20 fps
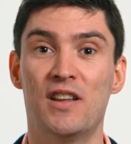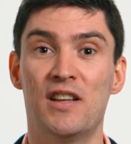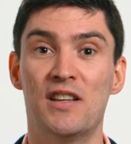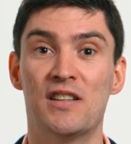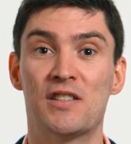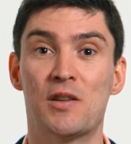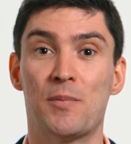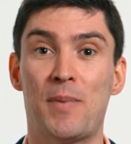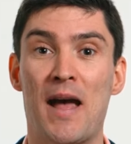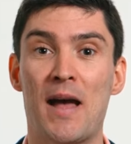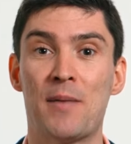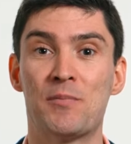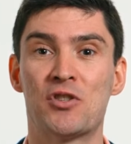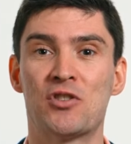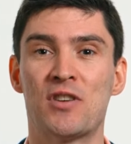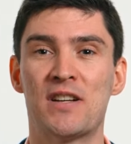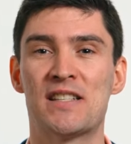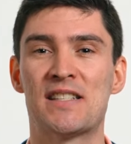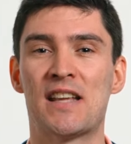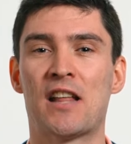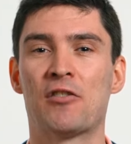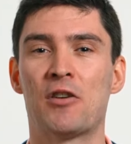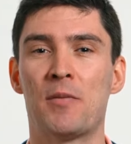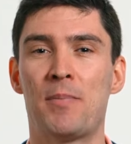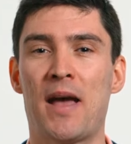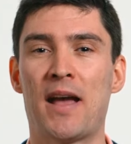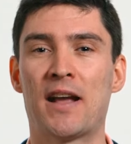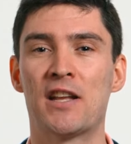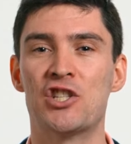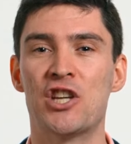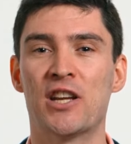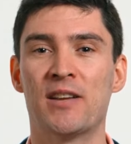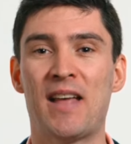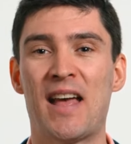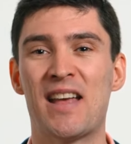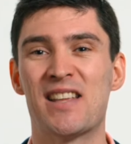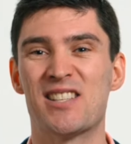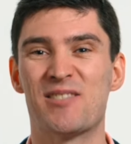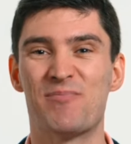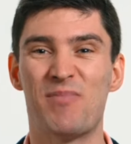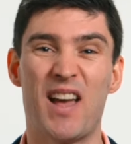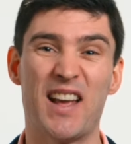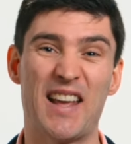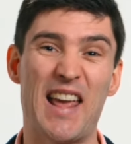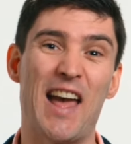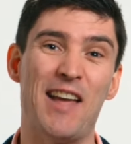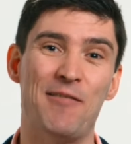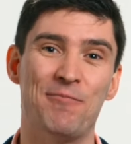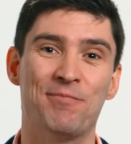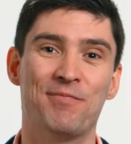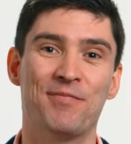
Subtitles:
is to perhaps treat salary packaging as a game,